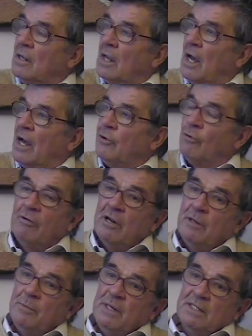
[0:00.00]
I'd
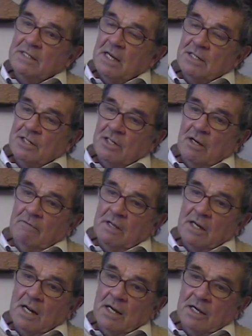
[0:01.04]
already been censored over the
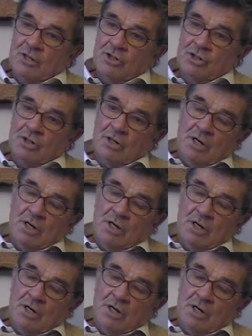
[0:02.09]
glitch.